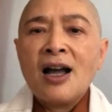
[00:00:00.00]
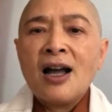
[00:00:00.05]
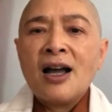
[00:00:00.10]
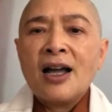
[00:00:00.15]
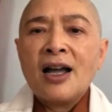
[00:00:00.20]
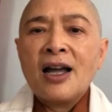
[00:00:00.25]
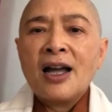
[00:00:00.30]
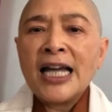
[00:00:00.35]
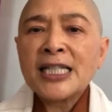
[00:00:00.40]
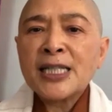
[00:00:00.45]

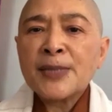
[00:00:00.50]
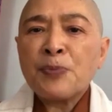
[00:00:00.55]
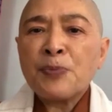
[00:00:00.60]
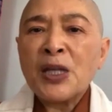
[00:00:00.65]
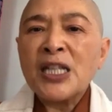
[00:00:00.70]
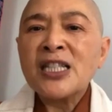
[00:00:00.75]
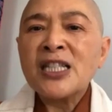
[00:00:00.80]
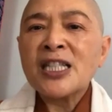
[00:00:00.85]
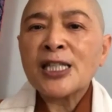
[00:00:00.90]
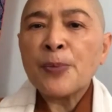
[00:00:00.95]
has
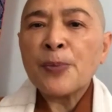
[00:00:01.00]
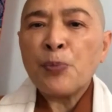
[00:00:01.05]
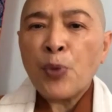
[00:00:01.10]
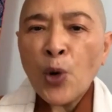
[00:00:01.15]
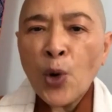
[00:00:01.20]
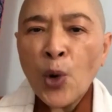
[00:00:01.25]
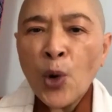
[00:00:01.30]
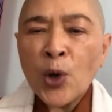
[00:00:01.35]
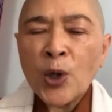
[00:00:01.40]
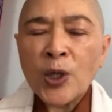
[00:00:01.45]
been
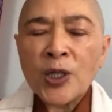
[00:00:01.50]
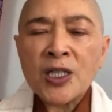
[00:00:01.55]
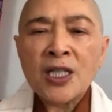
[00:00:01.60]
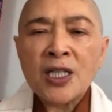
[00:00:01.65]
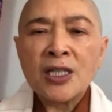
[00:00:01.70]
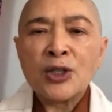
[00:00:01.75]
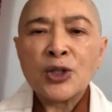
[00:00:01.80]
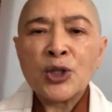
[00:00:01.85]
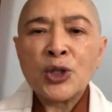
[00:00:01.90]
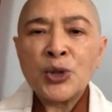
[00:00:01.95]

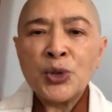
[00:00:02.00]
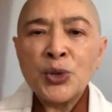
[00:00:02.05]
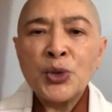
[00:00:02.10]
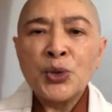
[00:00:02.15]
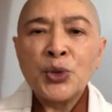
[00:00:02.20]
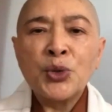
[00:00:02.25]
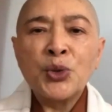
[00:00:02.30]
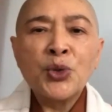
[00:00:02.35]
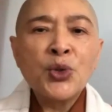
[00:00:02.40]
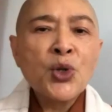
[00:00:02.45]
supported
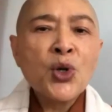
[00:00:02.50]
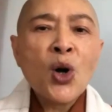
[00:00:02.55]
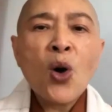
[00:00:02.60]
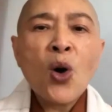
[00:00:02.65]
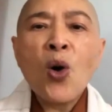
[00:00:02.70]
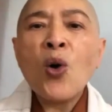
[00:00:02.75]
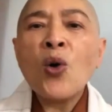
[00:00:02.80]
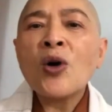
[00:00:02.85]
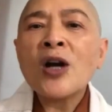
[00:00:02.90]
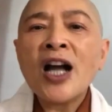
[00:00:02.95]
to
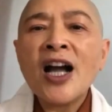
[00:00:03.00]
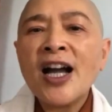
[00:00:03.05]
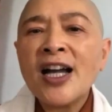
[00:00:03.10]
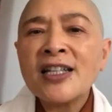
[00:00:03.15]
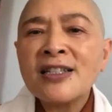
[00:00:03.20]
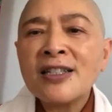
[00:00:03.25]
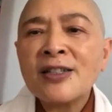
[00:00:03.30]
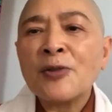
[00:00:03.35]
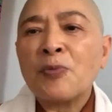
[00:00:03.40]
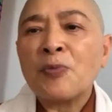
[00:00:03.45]
all
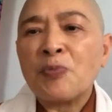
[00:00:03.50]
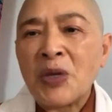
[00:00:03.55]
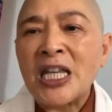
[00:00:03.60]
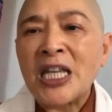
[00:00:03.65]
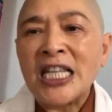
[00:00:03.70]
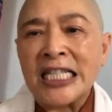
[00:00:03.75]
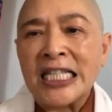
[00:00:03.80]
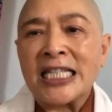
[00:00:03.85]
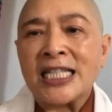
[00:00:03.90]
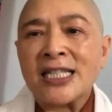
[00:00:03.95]
kinds of
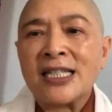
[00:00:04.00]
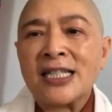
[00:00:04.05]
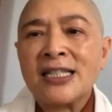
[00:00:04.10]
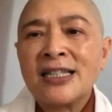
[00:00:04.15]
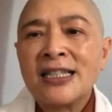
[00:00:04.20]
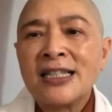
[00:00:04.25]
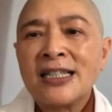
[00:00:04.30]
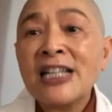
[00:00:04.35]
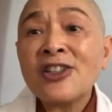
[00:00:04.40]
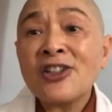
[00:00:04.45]
beings,
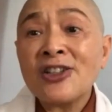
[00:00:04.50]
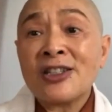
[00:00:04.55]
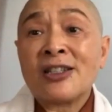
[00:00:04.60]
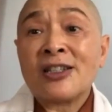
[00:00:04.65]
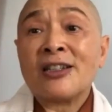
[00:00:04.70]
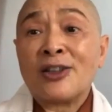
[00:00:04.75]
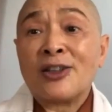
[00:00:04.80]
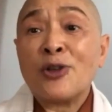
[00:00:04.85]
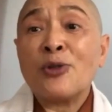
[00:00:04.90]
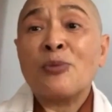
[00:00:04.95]
not just a
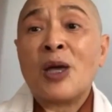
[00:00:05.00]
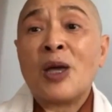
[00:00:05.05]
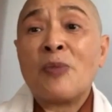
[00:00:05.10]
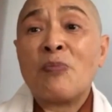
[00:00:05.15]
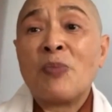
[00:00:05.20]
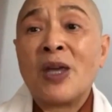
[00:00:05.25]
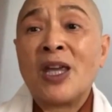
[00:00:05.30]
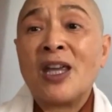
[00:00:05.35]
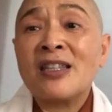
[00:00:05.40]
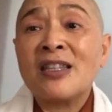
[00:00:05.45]
human being.